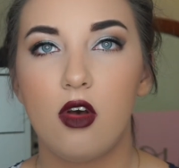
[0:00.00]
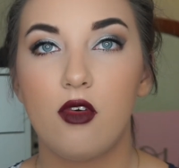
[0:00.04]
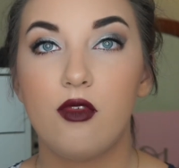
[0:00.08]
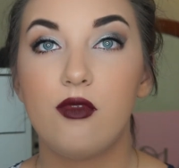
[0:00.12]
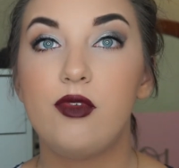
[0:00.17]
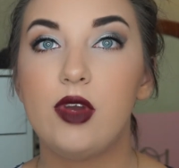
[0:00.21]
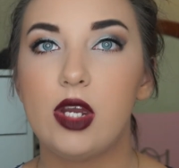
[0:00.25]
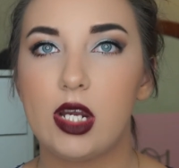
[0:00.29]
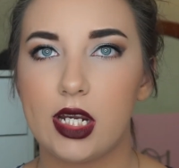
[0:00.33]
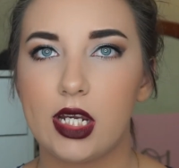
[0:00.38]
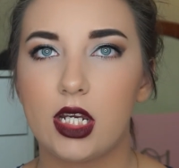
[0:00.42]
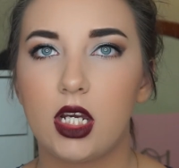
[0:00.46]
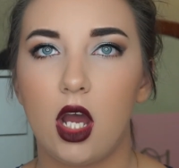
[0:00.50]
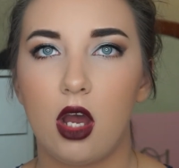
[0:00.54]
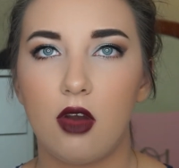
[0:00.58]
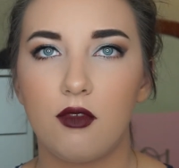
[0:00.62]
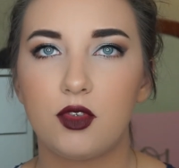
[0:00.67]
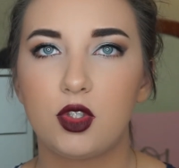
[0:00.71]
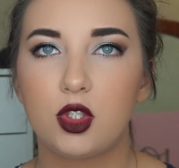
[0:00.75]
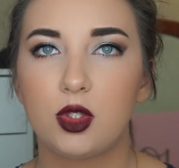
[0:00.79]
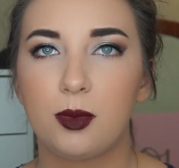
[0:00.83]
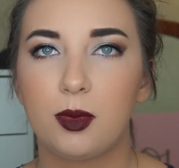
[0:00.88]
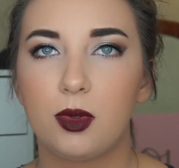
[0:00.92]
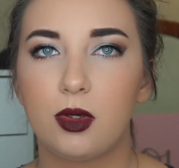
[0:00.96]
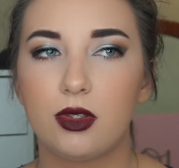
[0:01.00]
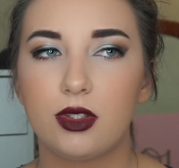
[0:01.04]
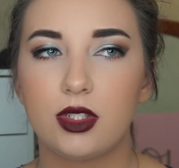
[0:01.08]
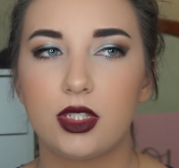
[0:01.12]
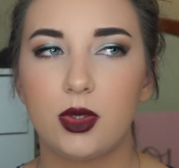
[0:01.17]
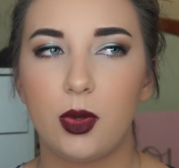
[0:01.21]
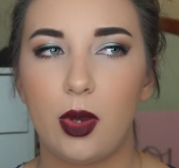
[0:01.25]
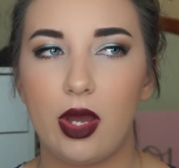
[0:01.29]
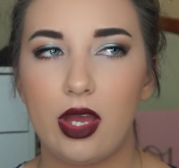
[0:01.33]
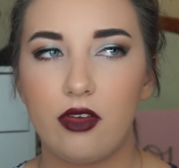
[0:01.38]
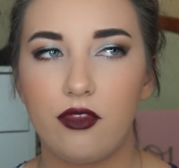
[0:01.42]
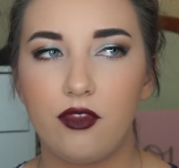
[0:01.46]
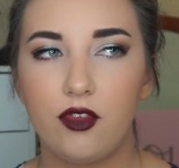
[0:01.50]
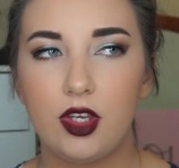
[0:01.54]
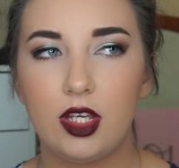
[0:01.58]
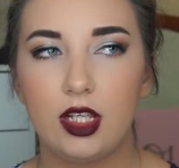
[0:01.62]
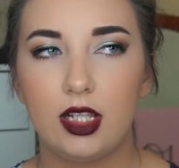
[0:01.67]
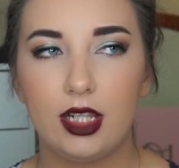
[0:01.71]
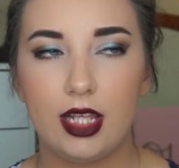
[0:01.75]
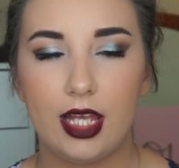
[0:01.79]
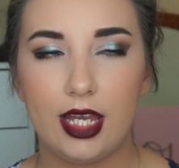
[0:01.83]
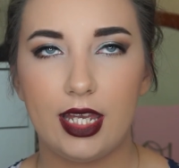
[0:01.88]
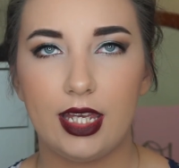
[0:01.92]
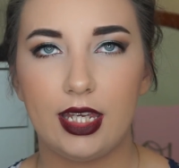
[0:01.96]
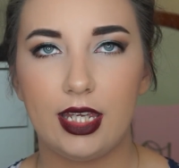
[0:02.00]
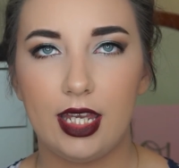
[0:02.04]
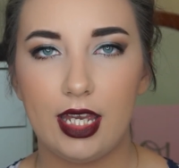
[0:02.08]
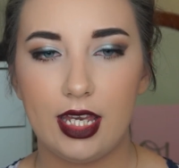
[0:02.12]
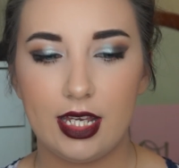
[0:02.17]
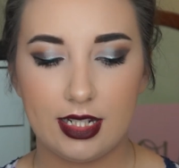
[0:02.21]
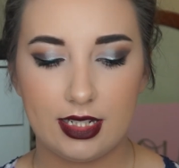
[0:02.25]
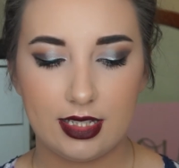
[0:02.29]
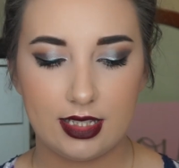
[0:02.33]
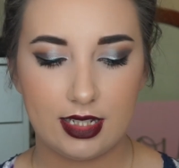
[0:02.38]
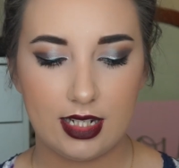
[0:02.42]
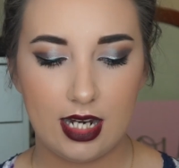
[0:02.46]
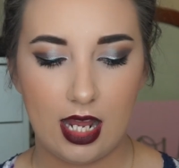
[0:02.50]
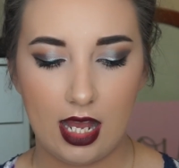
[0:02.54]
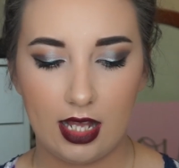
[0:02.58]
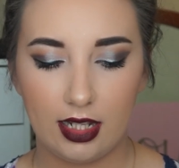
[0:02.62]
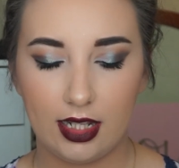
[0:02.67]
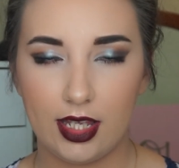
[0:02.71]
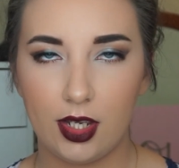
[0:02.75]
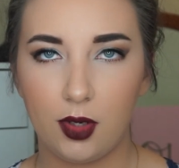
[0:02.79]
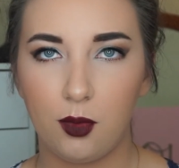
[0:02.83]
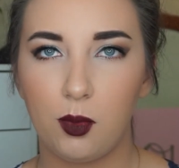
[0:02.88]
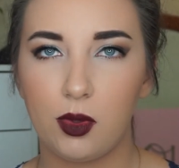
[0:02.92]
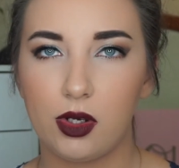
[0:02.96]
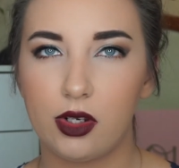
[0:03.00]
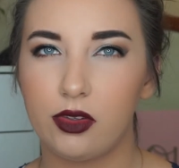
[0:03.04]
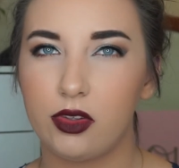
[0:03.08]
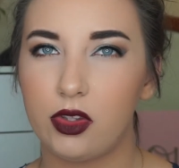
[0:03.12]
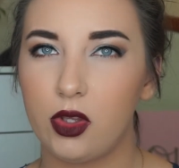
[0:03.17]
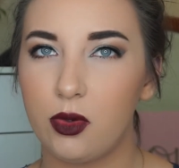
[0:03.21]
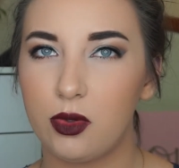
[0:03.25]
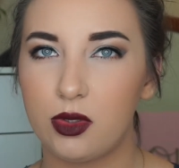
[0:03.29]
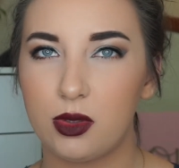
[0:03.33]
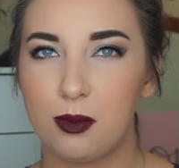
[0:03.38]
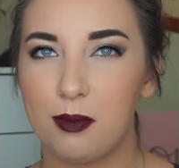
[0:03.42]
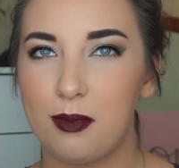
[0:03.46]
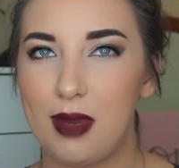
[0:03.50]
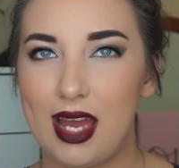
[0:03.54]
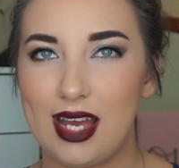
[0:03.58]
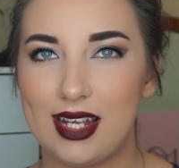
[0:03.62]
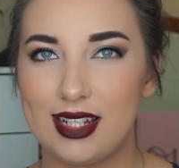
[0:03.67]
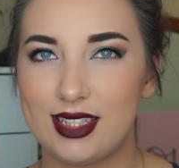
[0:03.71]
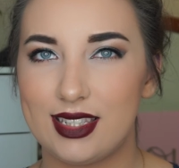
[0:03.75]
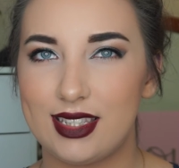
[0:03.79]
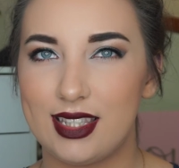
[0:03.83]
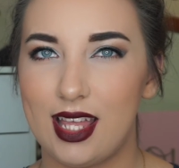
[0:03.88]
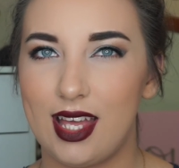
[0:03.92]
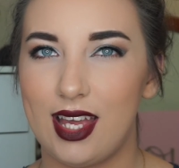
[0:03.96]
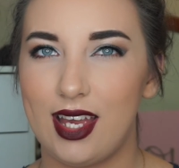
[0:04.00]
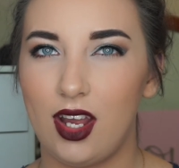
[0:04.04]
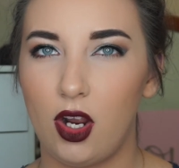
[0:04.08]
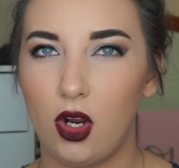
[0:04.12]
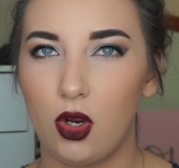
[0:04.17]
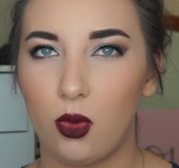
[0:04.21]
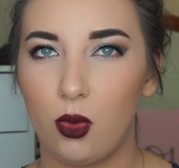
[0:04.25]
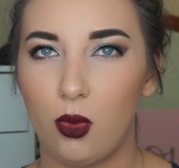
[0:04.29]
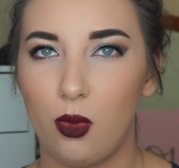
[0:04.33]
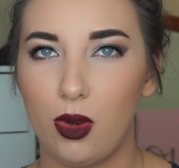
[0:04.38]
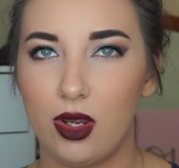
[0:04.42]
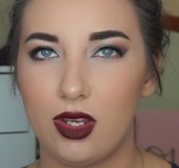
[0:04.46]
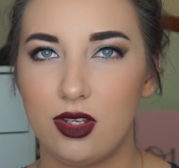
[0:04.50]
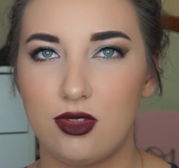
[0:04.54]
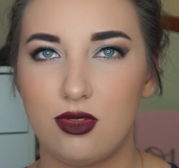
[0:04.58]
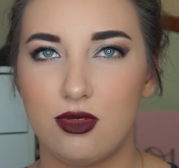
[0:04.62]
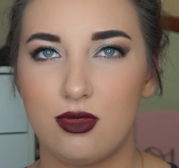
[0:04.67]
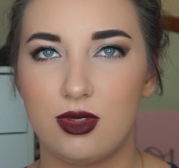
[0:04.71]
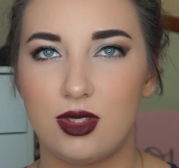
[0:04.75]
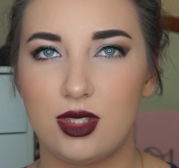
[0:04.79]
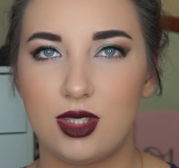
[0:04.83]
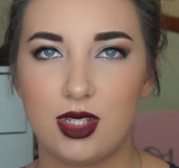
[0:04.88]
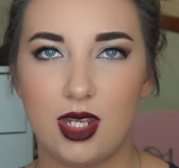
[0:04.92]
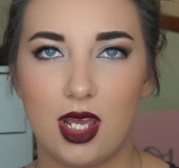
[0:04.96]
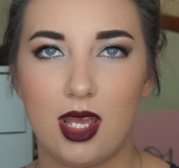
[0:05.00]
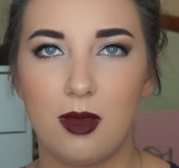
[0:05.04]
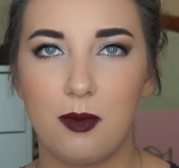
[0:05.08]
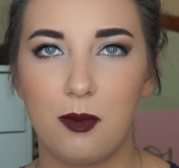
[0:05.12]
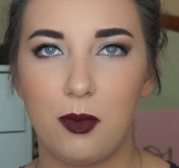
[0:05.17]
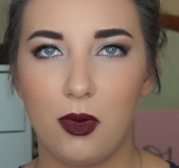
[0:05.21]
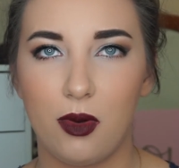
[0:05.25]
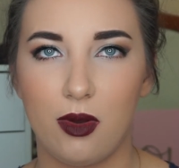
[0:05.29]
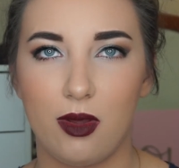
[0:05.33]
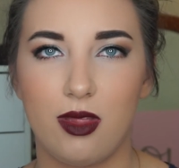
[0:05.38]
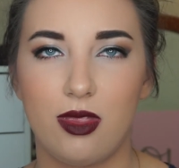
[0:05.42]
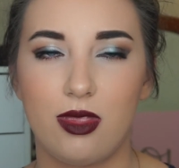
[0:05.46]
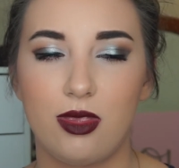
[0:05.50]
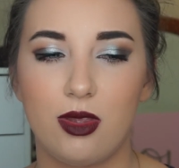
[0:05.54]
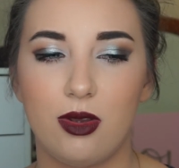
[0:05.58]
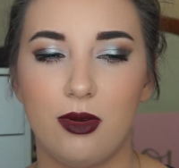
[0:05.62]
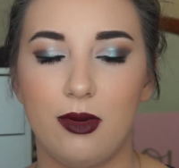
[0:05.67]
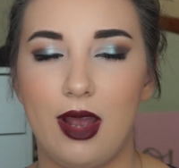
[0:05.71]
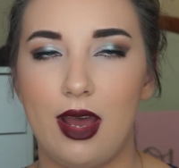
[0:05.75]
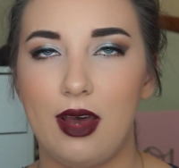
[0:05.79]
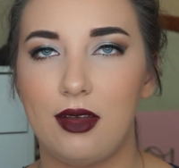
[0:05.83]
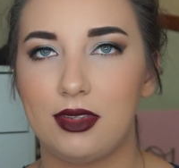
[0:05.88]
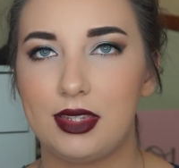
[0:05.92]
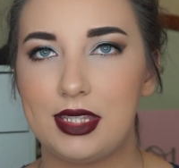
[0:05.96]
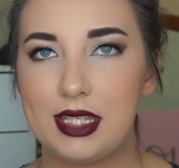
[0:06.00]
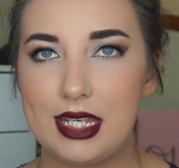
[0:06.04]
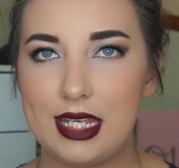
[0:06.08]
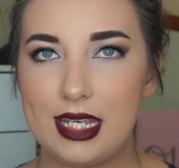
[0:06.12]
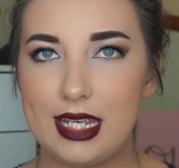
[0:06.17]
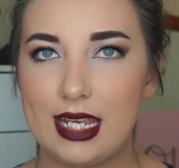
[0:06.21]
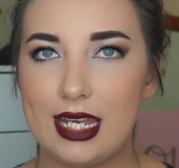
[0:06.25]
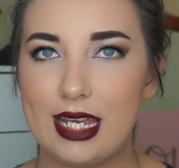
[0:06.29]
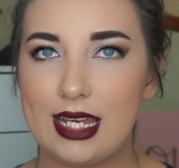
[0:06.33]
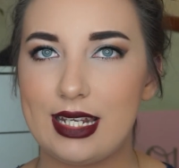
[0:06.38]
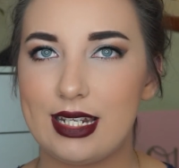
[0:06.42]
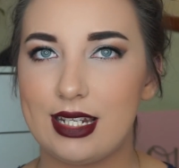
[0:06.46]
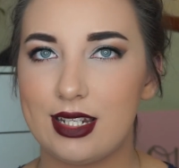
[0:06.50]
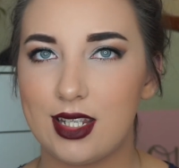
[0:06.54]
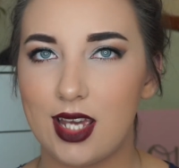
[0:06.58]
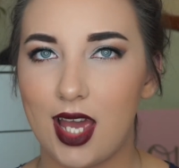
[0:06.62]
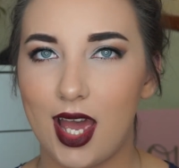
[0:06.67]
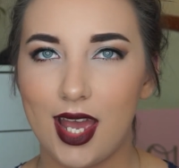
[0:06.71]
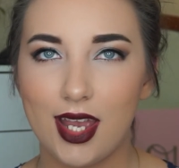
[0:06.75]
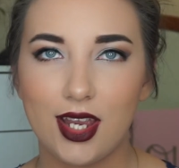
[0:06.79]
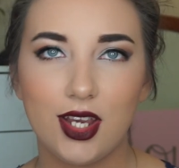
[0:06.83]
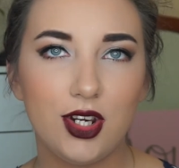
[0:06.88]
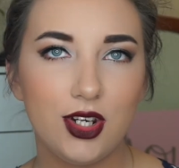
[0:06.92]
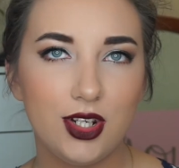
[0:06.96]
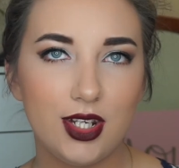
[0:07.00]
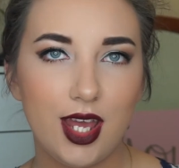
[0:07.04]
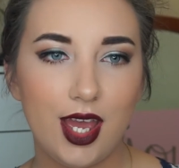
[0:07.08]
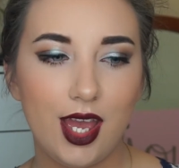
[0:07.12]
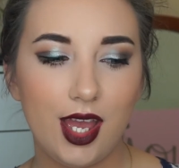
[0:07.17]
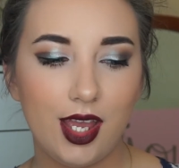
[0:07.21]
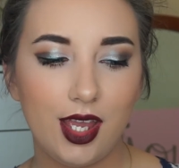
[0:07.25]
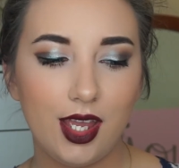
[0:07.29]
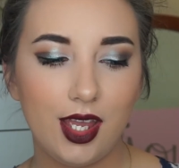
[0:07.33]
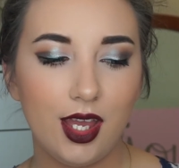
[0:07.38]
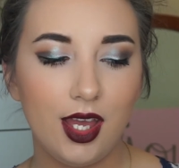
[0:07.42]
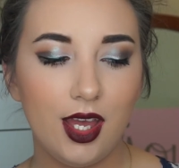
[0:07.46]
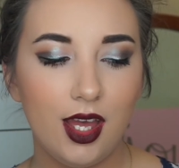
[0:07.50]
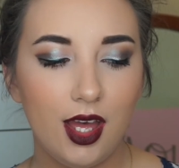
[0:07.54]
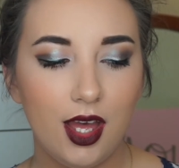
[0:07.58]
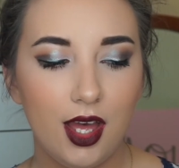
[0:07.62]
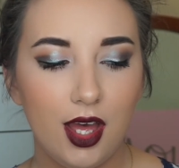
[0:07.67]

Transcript: very comfortable so I feel like it's not like one of those mats that are going to stay put throughout the entire day.